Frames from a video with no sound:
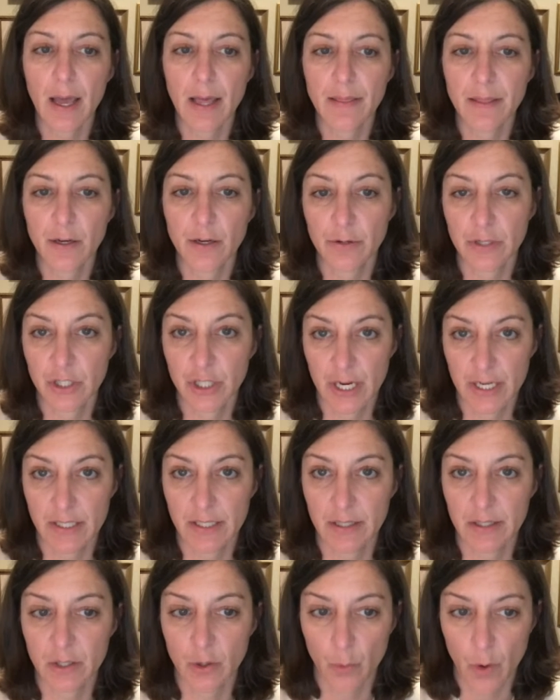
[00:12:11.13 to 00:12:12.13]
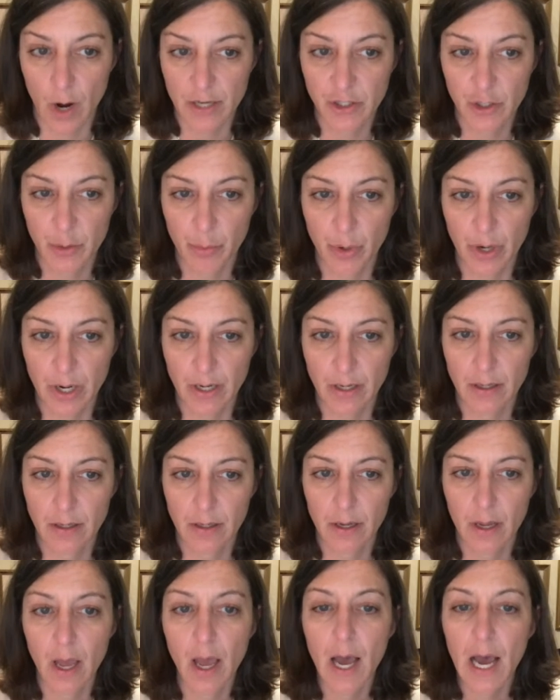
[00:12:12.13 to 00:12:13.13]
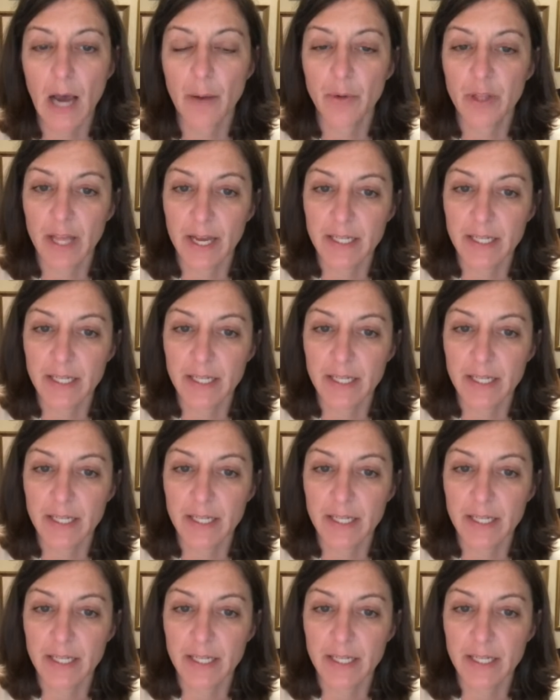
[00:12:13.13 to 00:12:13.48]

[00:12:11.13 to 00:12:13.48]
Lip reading: that are adjacent to Wachapreak. I would